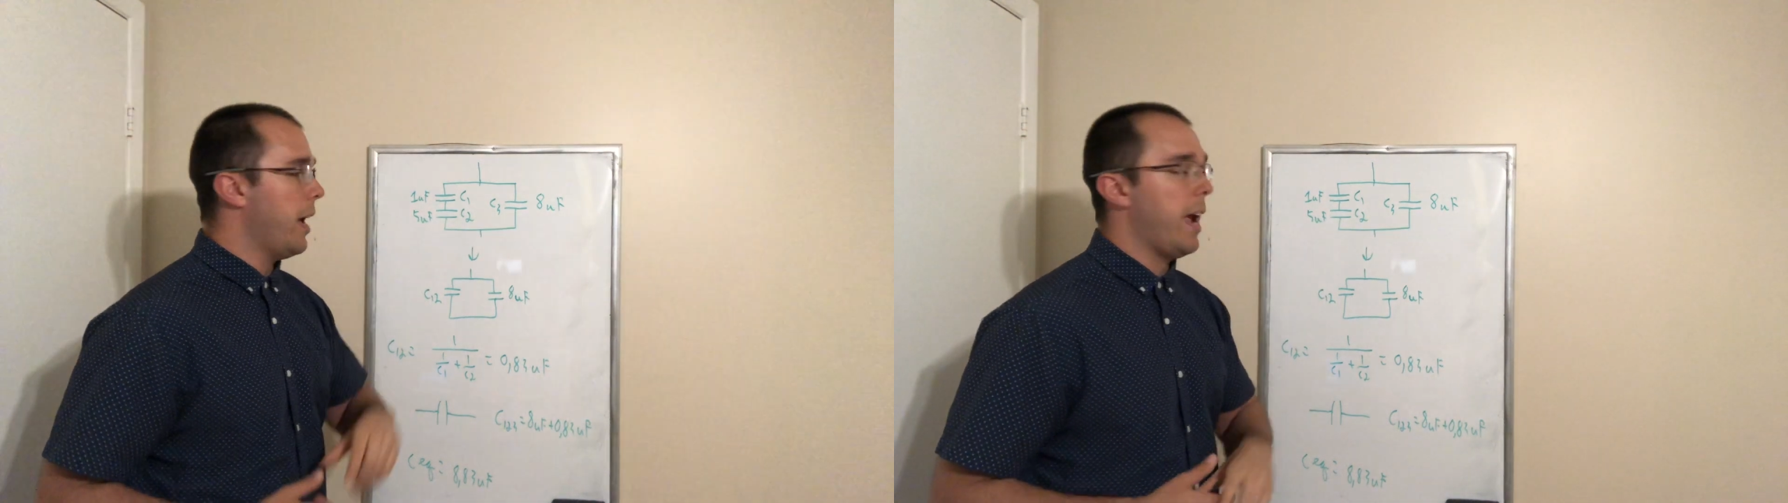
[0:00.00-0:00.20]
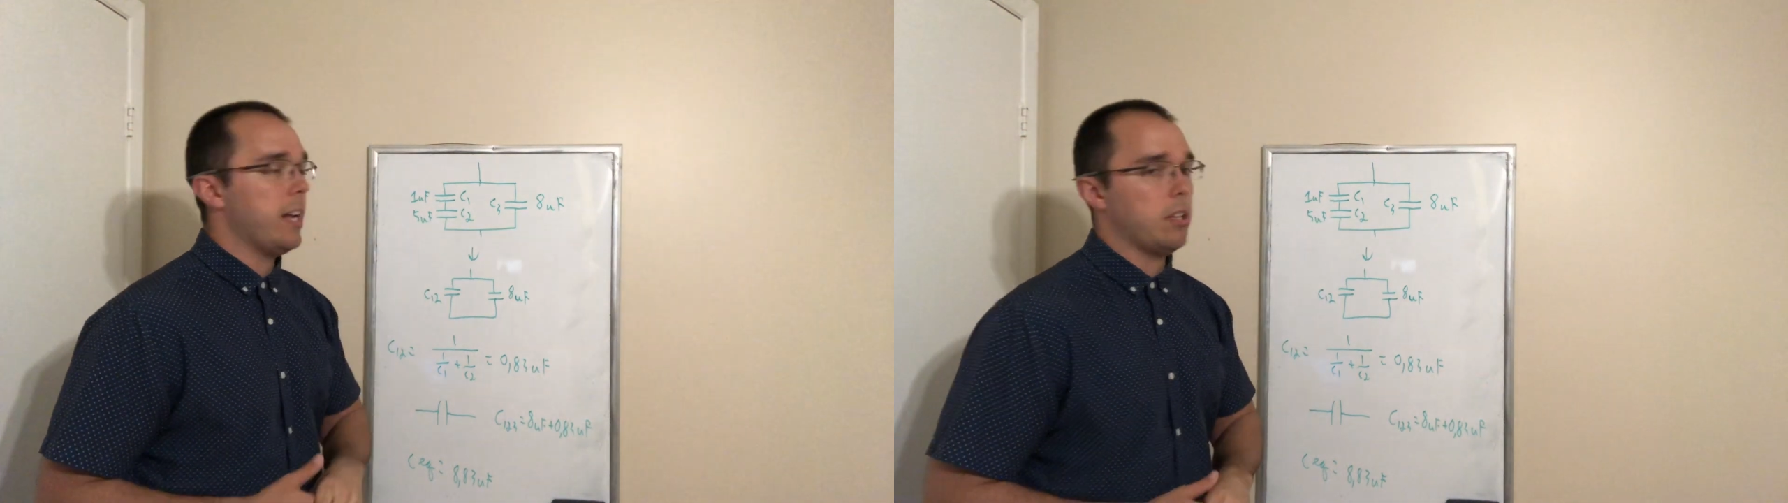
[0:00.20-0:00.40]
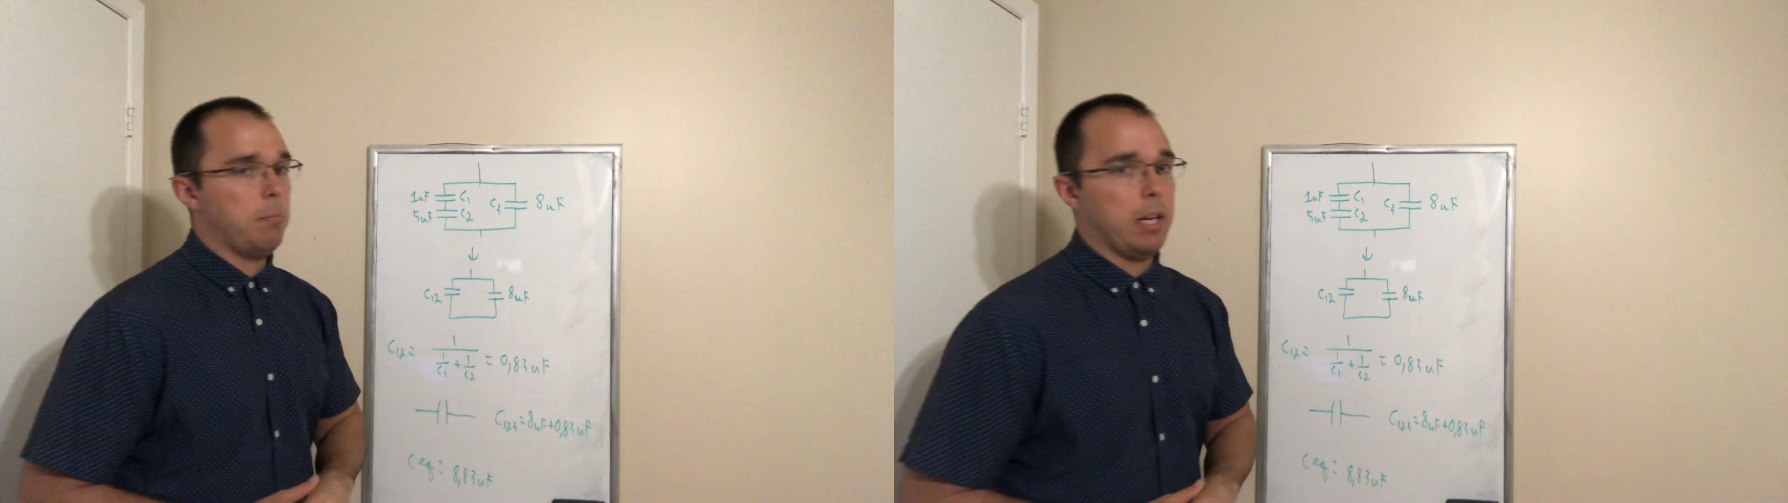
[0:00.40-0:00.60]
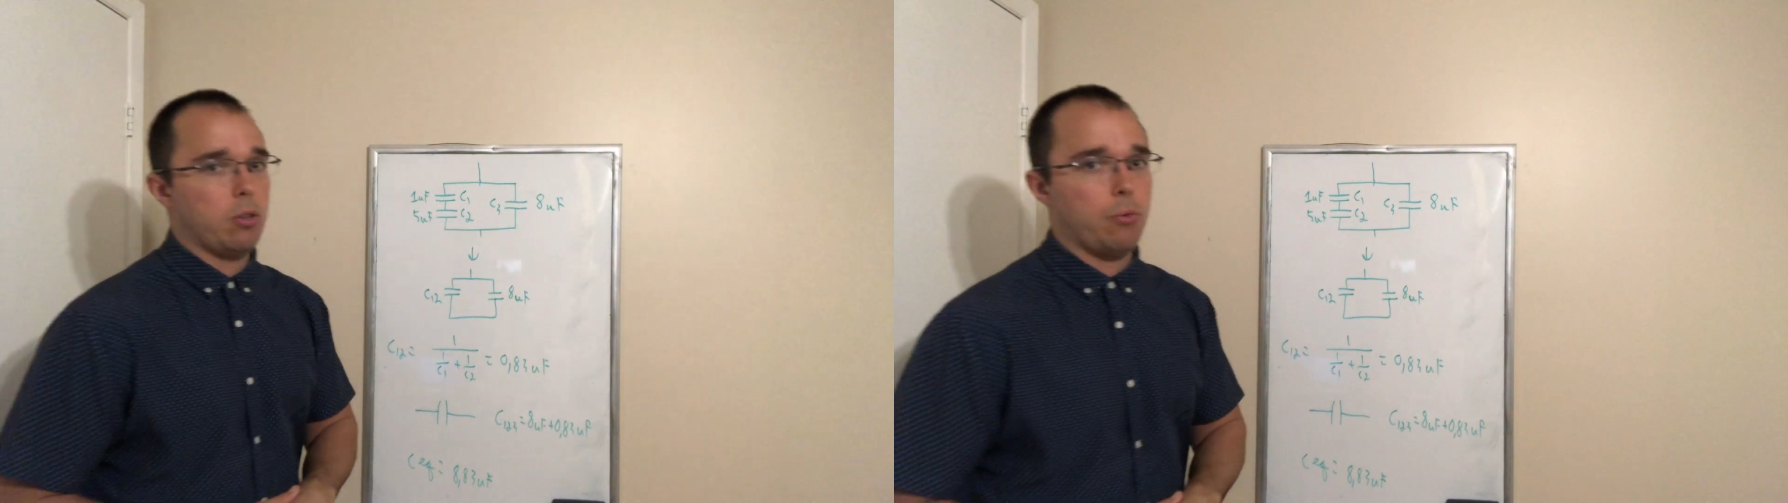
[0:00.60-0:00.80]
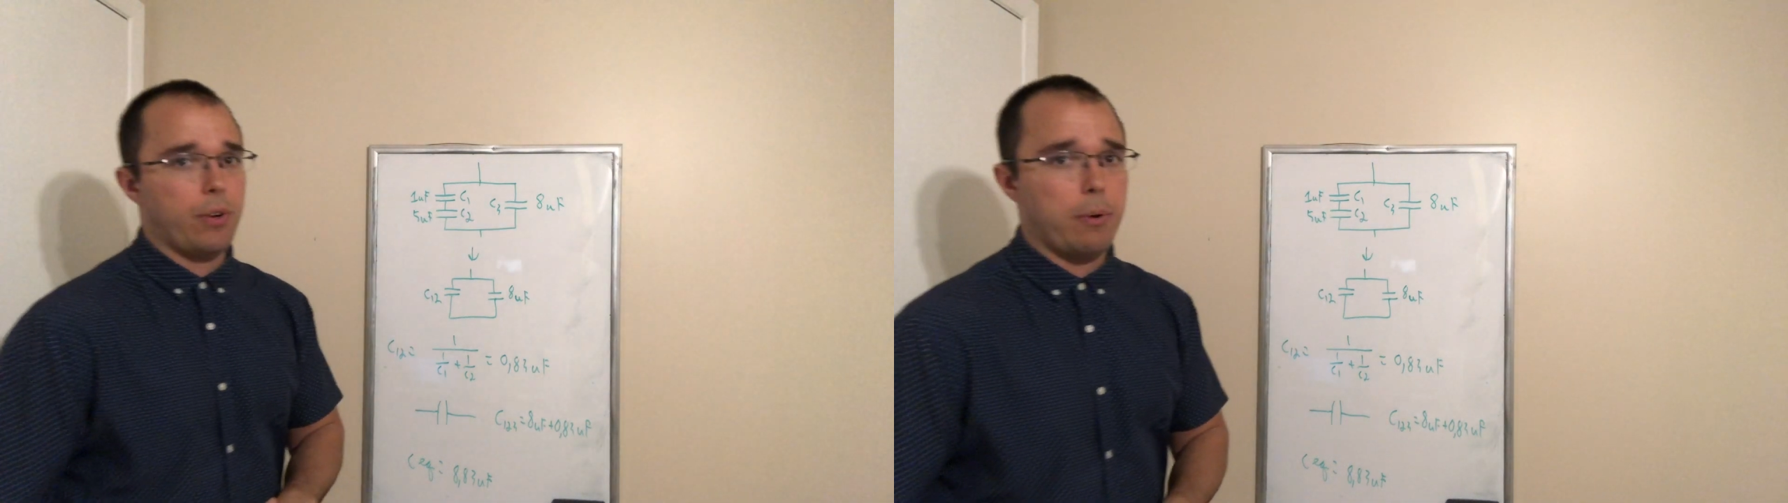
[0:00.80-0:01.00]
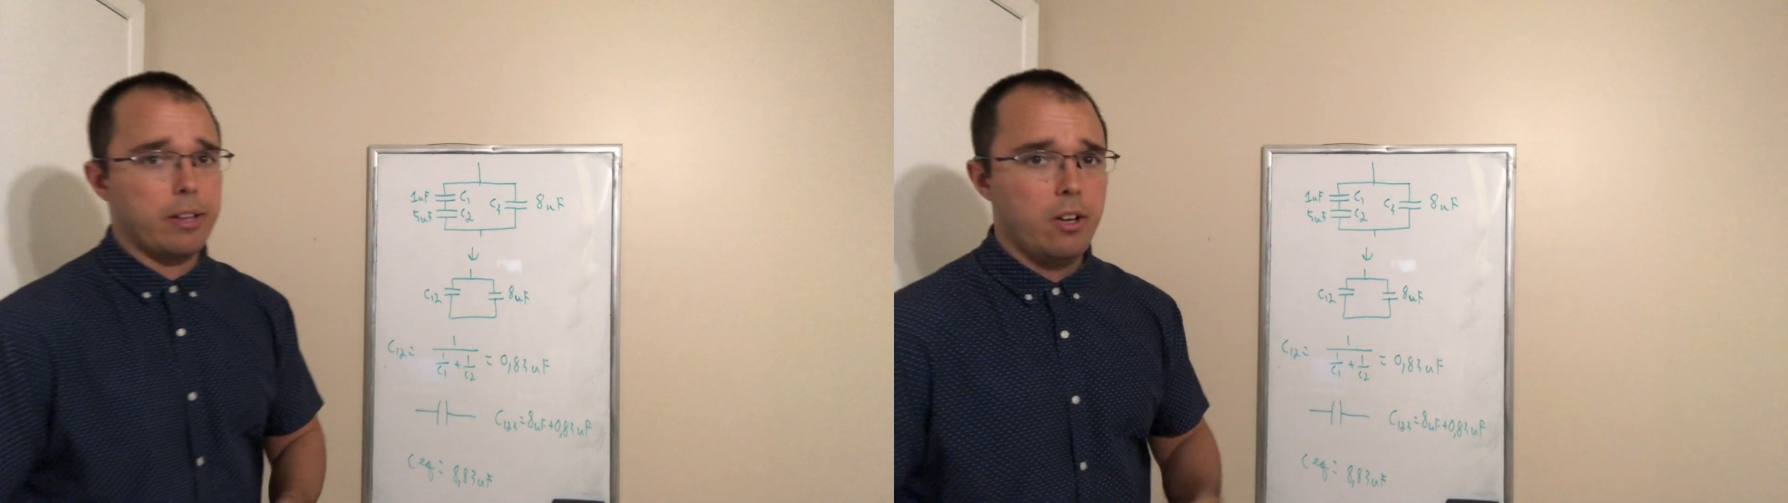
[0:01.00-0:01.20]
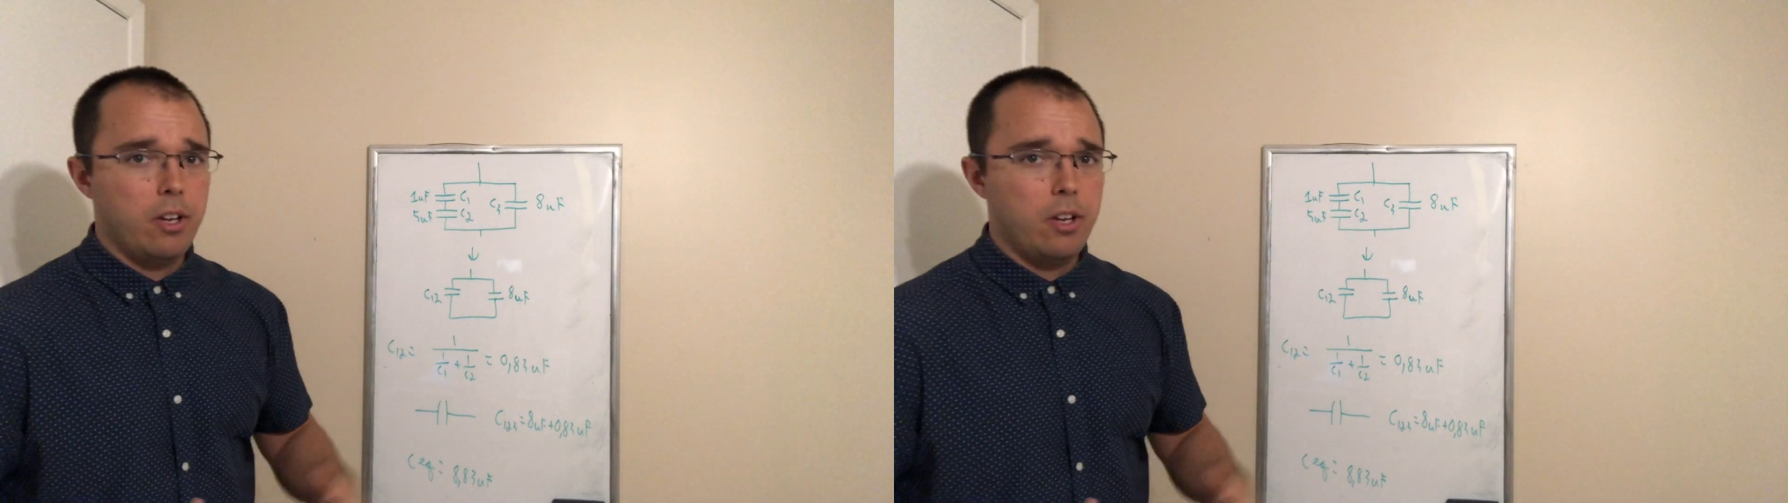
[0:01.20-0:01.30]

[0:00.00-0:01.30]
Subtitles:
8 microfarad.